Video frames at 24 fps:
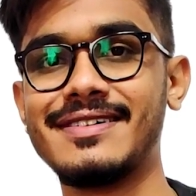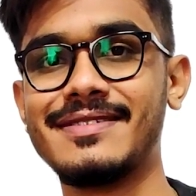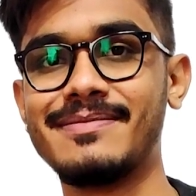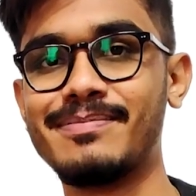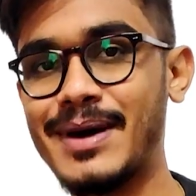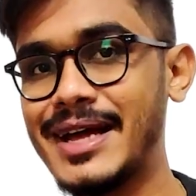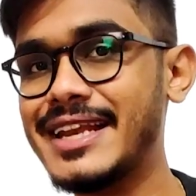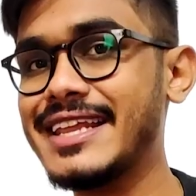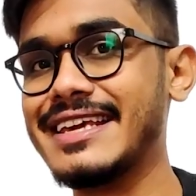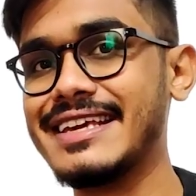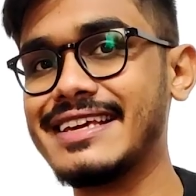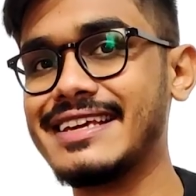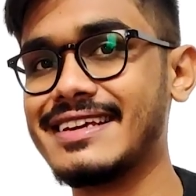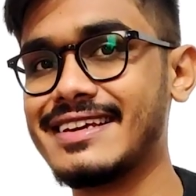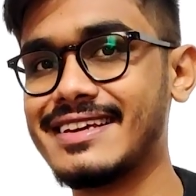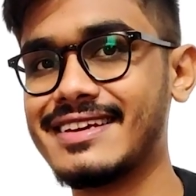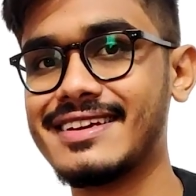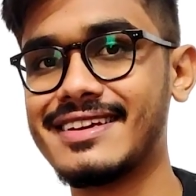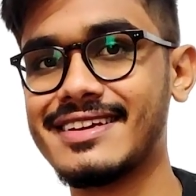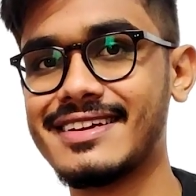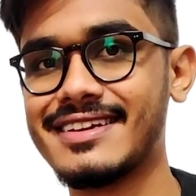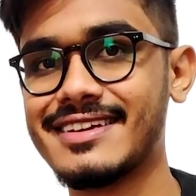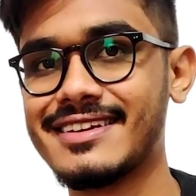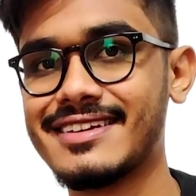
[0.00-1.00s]
money.
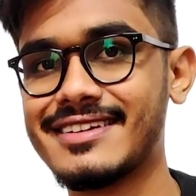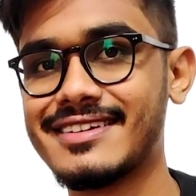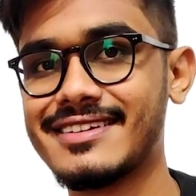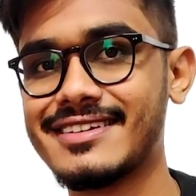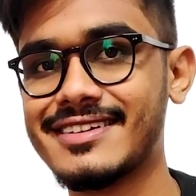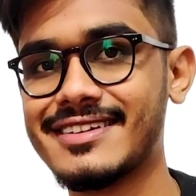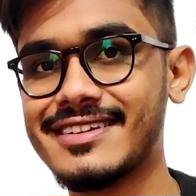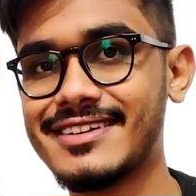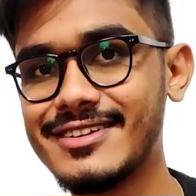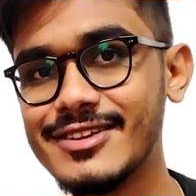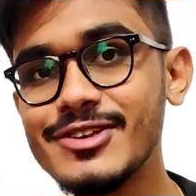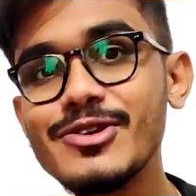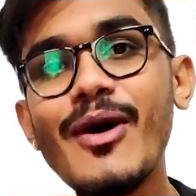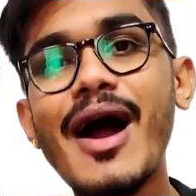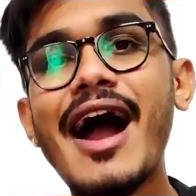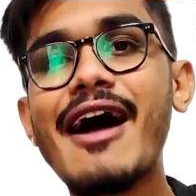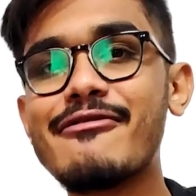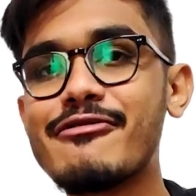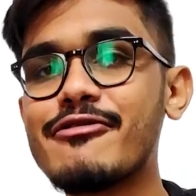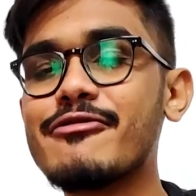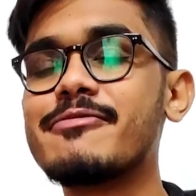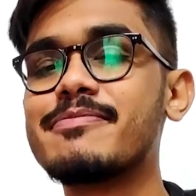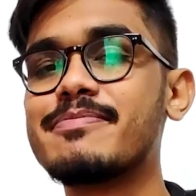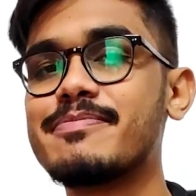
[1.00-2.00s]
You
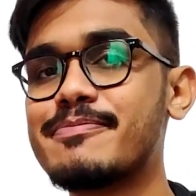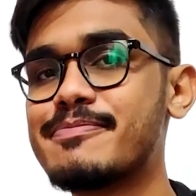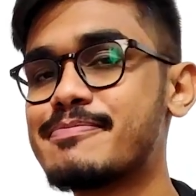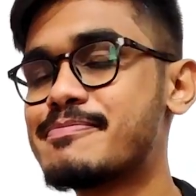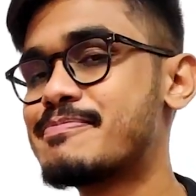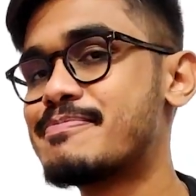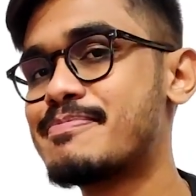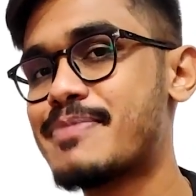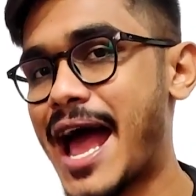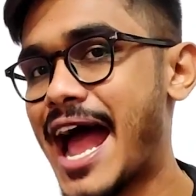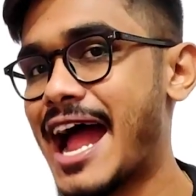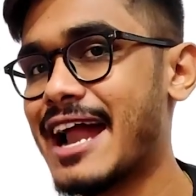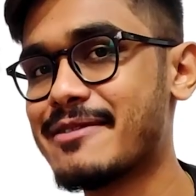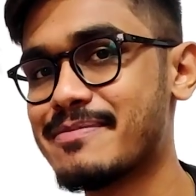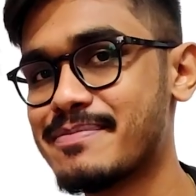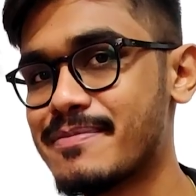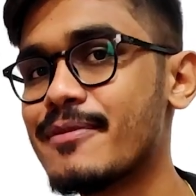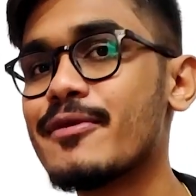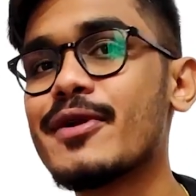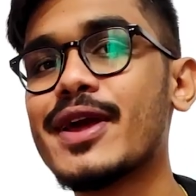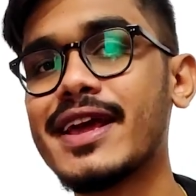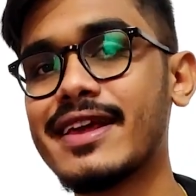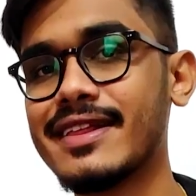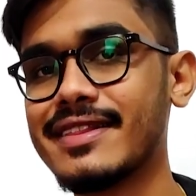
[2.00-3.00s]
have a bad
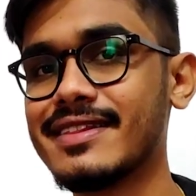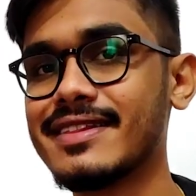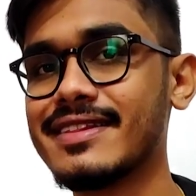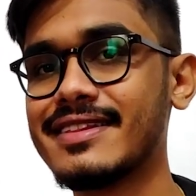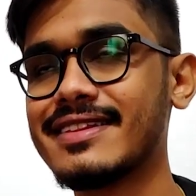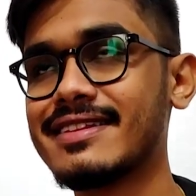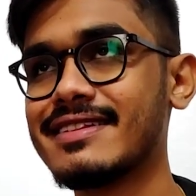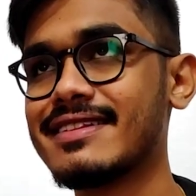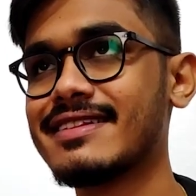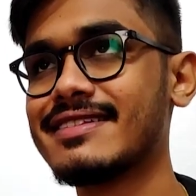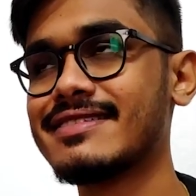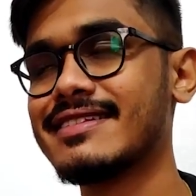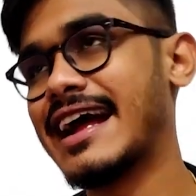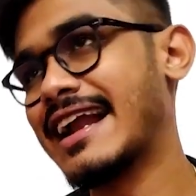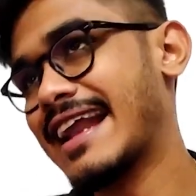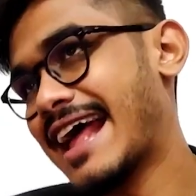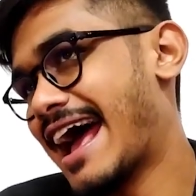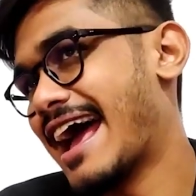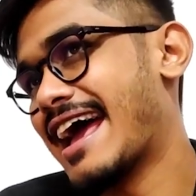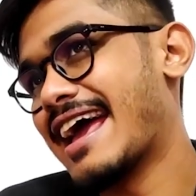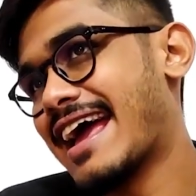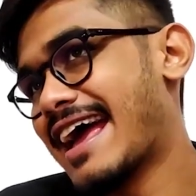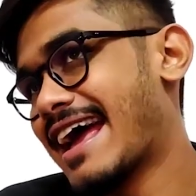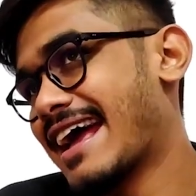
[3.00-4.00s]
brain and
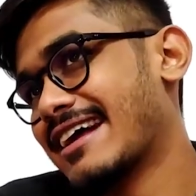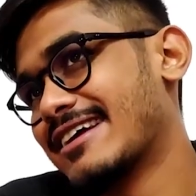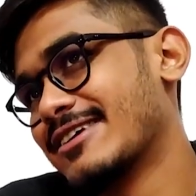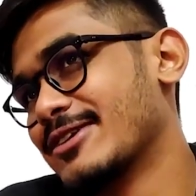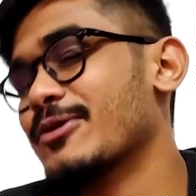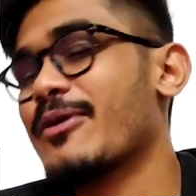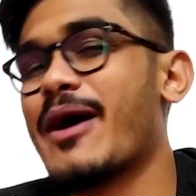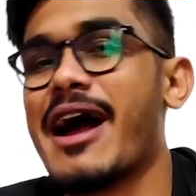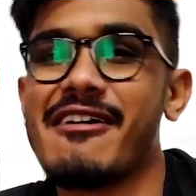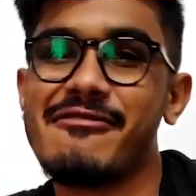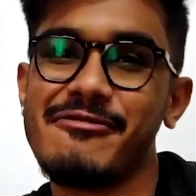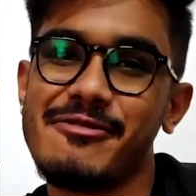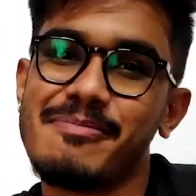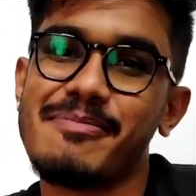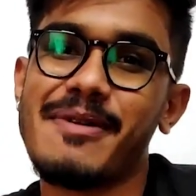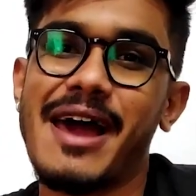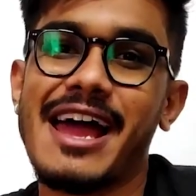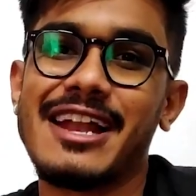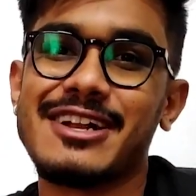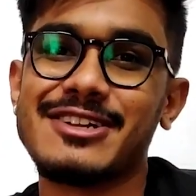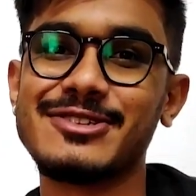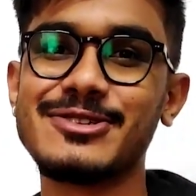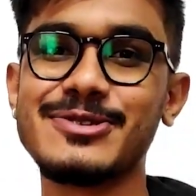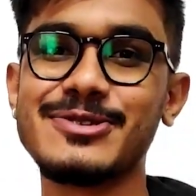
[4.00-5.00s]
I do have a bad